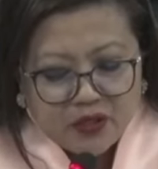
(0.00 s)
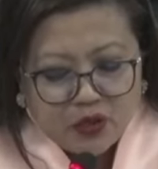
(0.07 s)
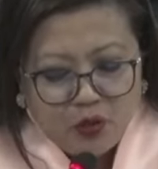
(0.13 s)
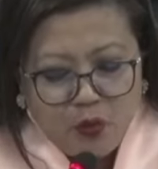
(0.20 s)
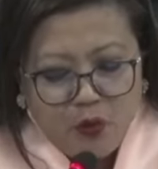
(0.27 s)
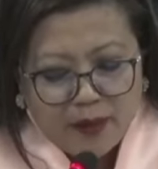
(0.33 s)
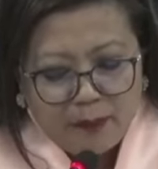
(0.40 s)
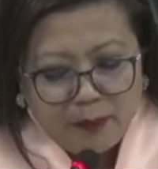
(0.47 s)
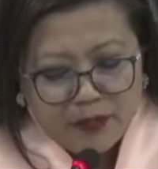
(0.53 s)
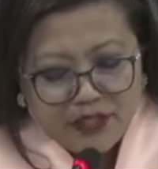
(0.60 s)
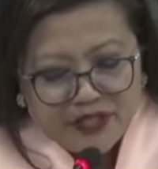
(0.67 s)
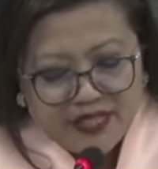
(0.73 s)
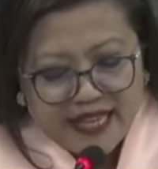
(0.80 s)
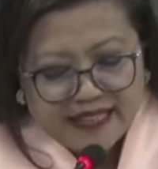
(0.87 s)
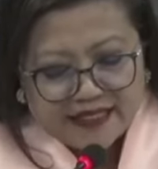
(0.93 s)
to
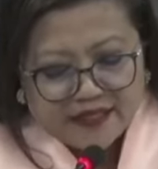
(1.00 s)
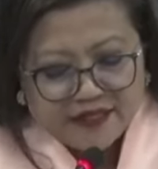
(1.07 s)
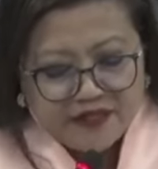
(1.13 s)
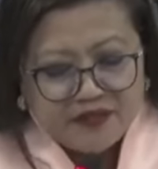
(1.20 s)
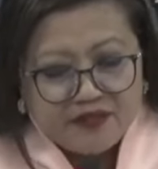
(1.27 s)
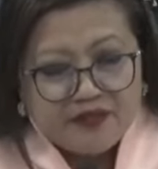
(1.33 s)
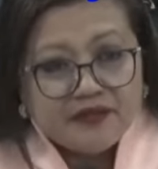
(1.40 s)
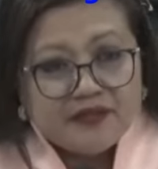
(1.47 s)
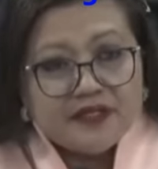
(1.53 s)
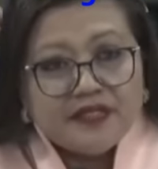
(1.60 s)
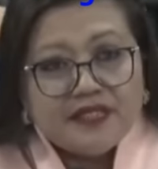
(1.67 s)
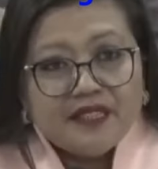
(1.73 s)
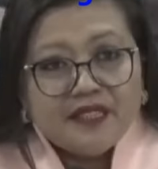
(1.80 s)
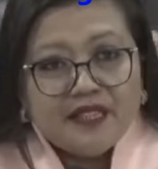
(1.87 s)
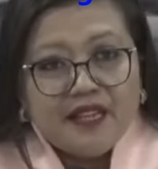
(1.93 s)
1%.
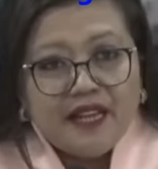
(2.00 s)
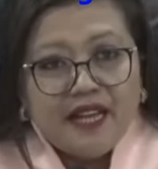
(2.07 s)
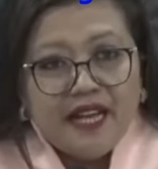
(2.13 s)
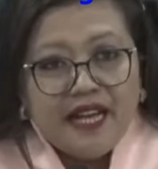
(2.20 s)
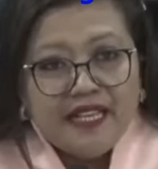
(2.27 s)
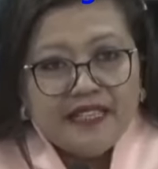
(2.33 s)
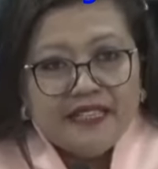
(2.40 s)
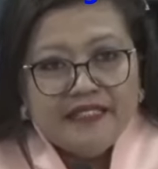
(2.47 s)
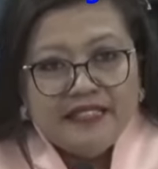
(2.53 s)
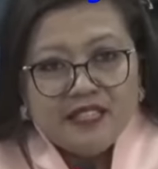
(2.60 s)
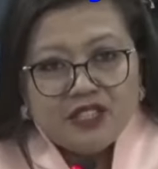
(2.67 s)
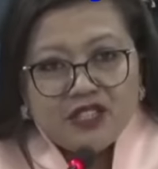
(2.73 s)
And then the